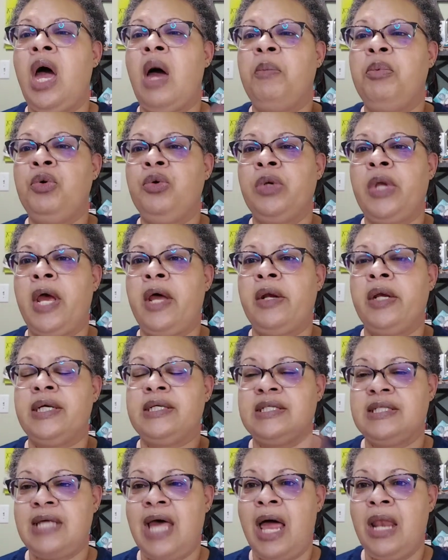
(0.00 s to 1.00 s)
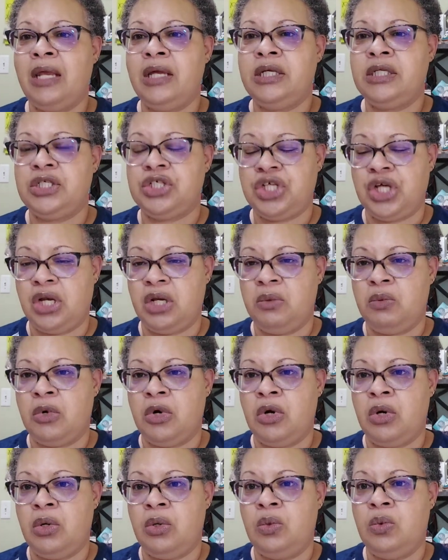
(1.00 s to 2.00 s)
I pulled out a solid jelly
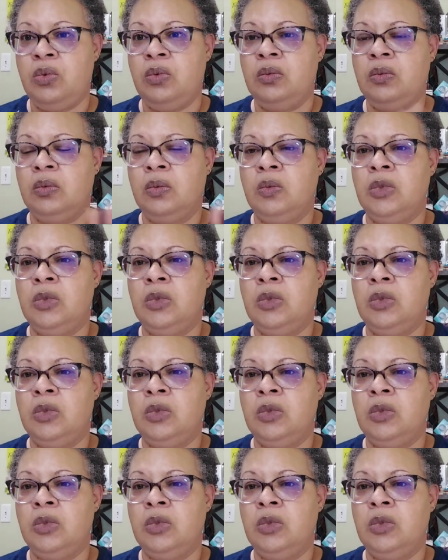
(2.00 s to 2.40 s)
roll,